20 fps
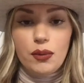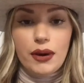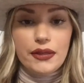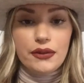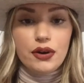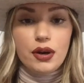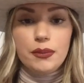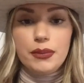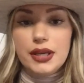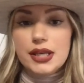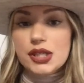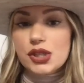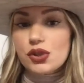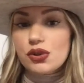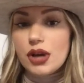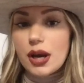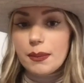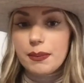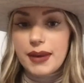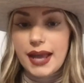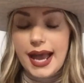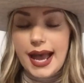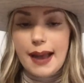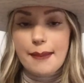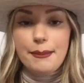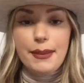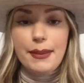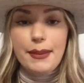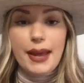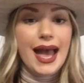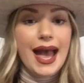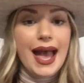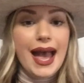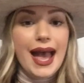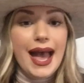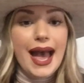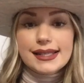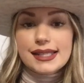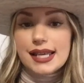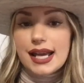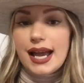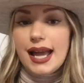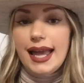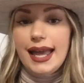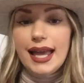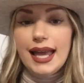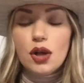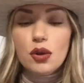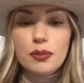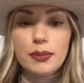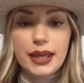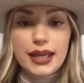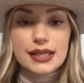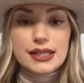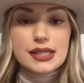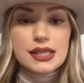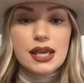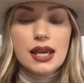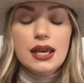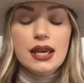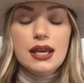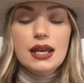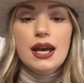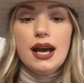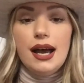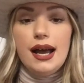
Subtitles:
whether it be a scrub cap, a hat, a helmet,